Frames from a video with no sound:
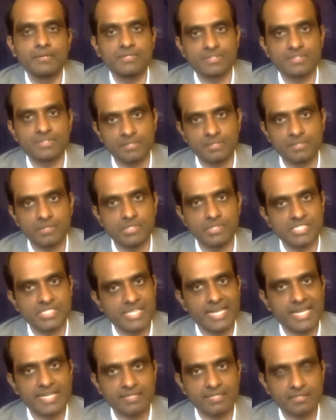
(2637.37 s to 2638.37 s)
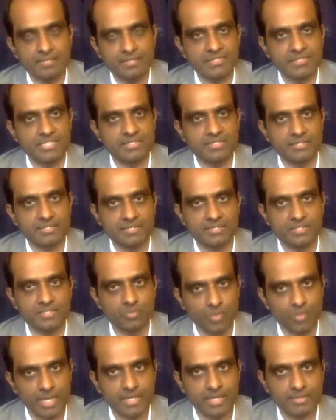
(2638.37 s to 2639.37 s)
The Sadhguru is saying consciousness
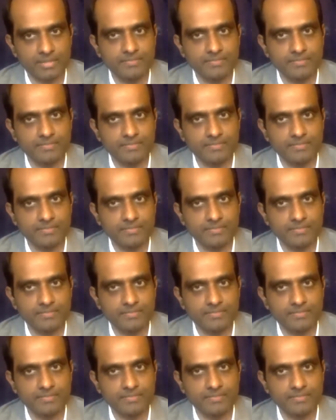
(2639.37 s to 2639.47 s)
is one.